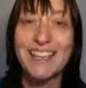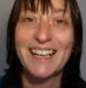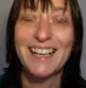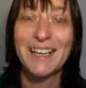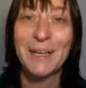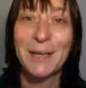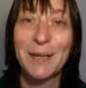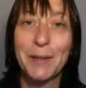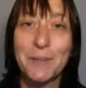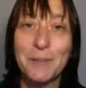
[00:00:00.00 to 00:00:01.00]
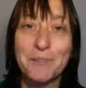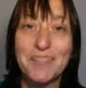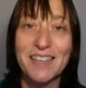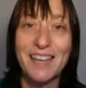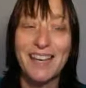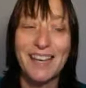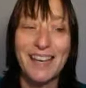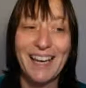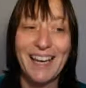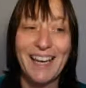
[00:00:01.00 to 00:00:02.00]
Um,
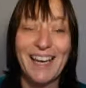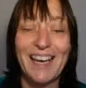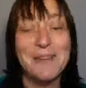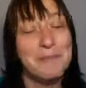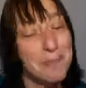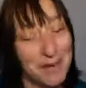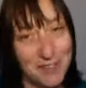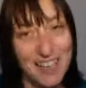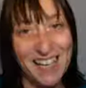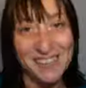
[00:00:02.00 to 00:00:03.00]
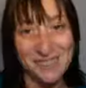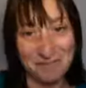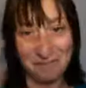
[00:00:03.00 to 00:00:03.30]
bye for now.